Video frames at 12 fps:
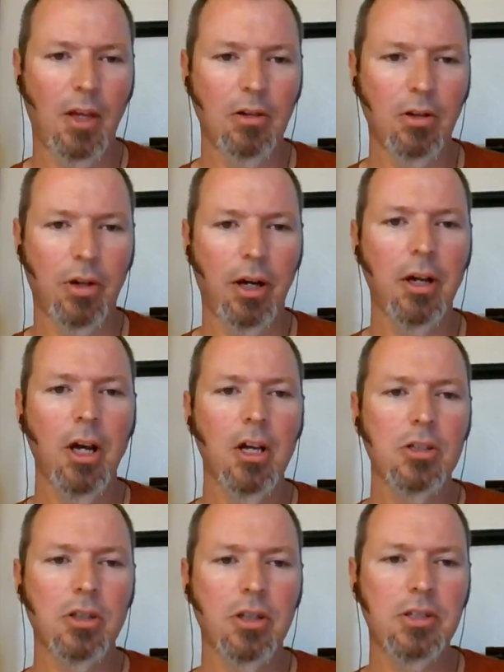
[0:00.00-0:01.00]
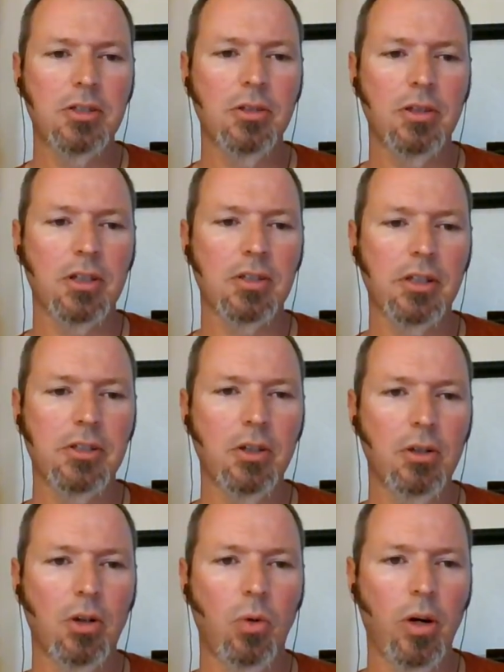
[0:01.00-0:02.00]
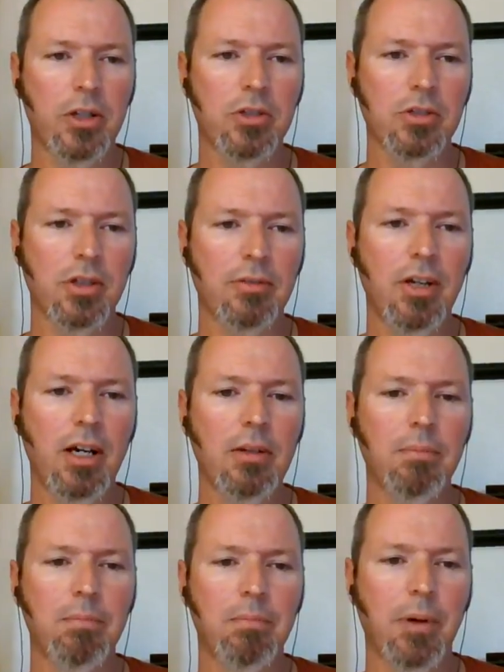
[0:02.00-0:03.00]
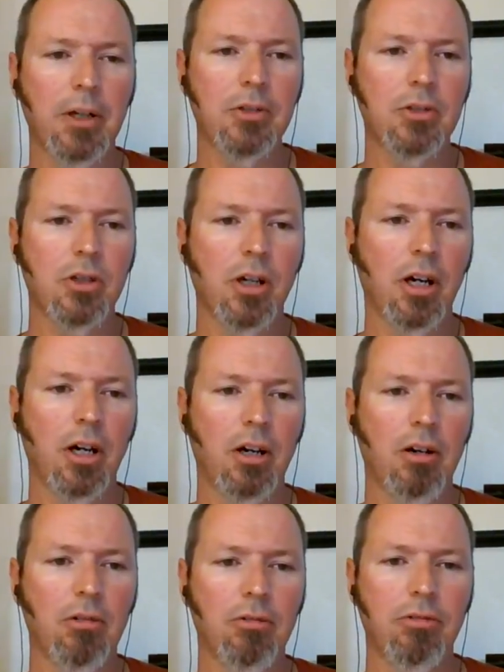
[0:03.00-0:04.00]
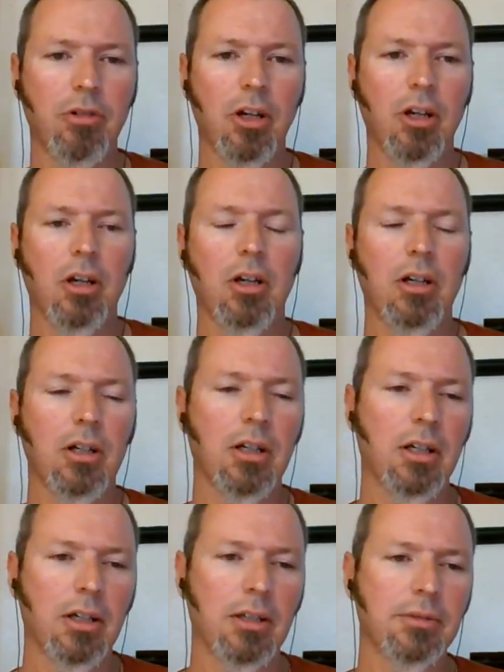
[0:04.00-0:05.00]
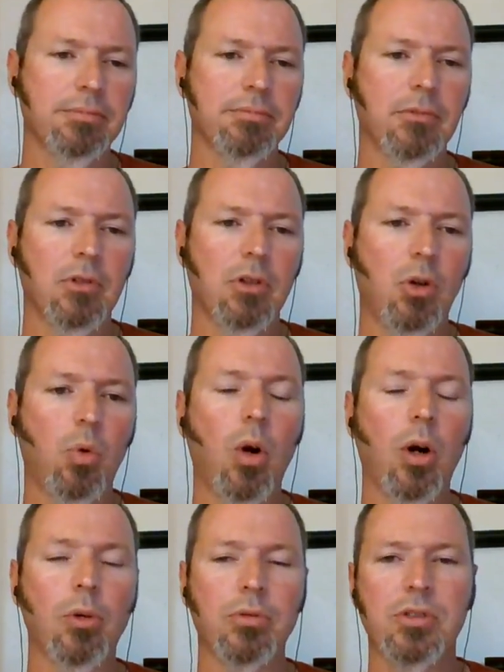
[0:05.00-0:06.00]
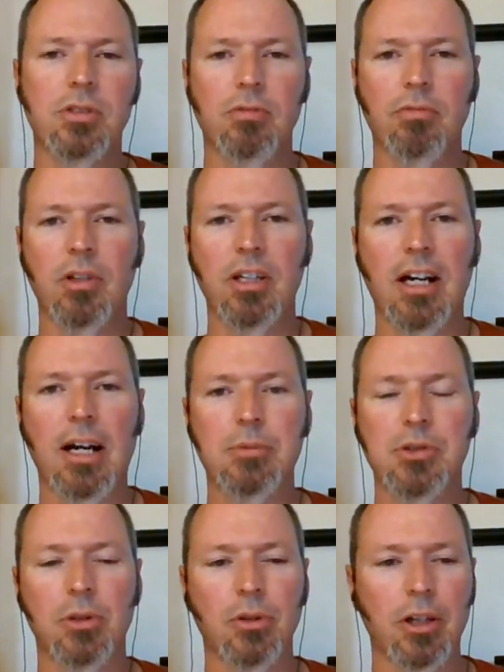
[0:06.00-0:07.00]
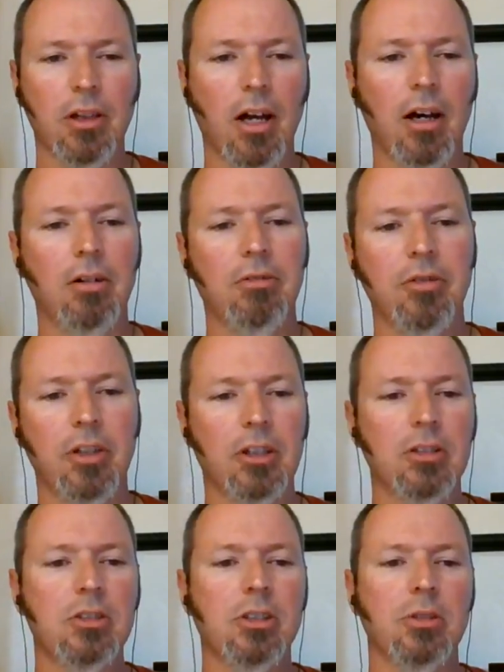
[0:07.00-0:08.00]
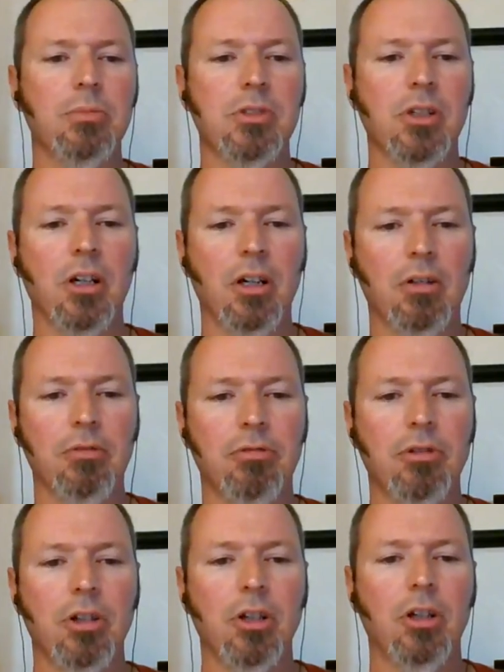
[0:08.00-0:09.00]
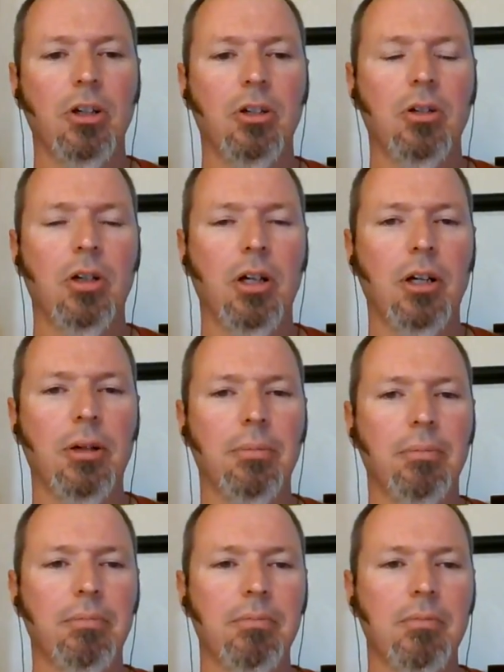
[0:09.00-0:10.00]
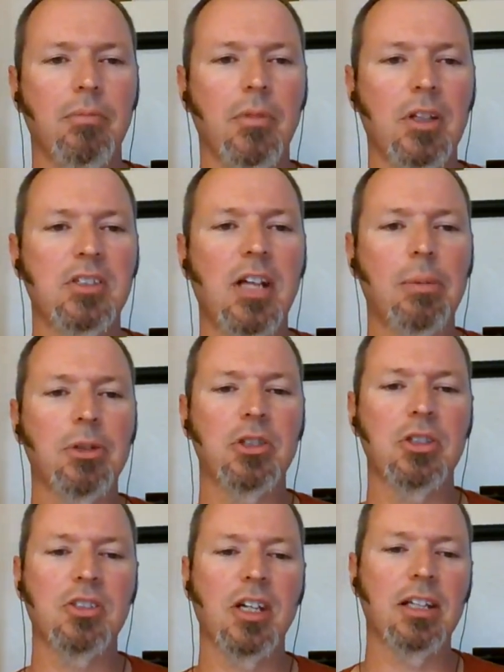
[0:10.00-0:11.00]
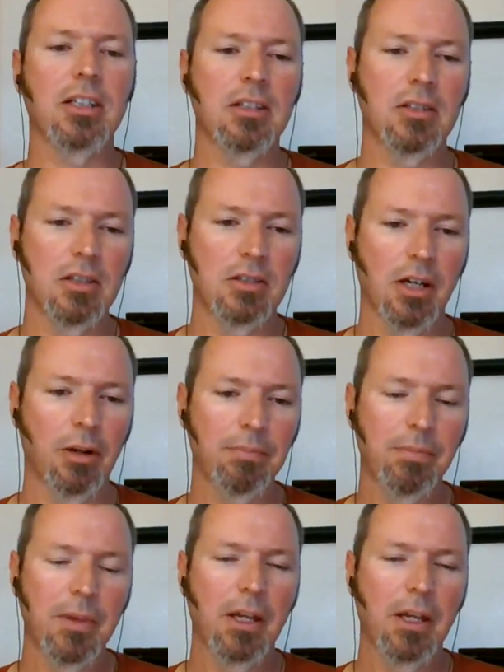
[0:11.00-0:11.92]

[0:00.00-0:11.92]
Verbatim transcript: Okay, so let's do this. Let's go to questions. I've got a bunch of um, quotes that I absolutely love in terms of um, establishing setting and detail.